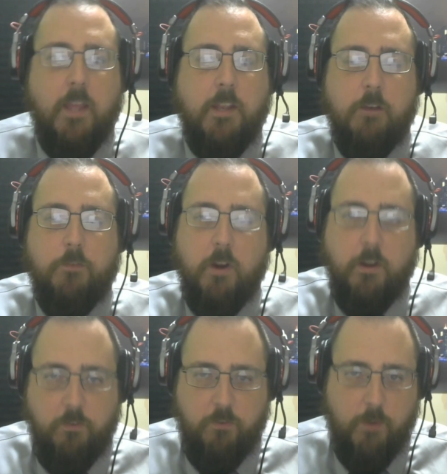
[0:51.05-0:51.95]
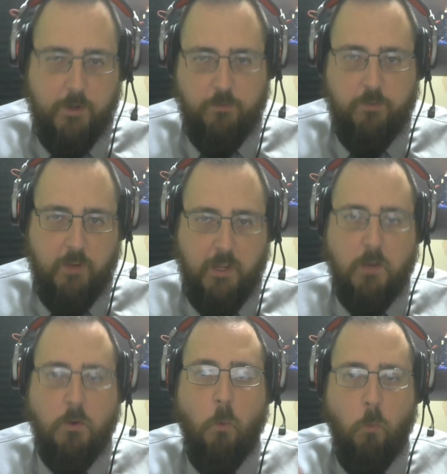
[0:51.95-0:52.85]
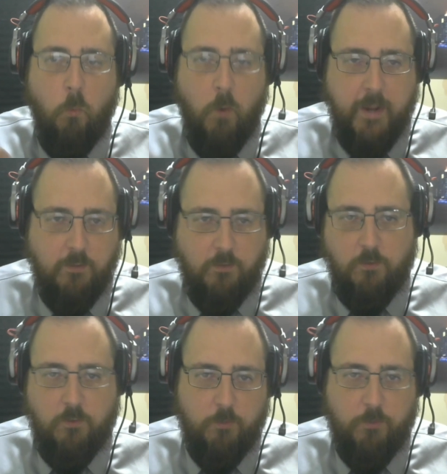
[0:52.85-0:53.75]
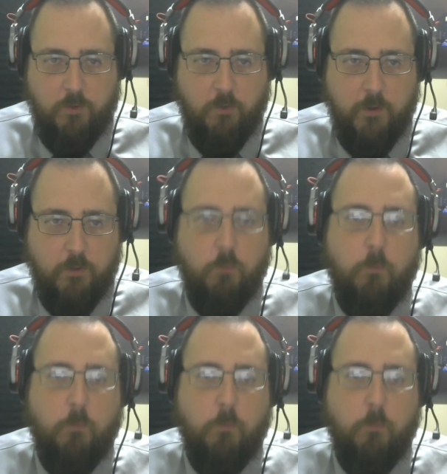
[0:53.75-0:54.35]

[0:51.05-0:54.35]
Now, for us to understand why this is so serious,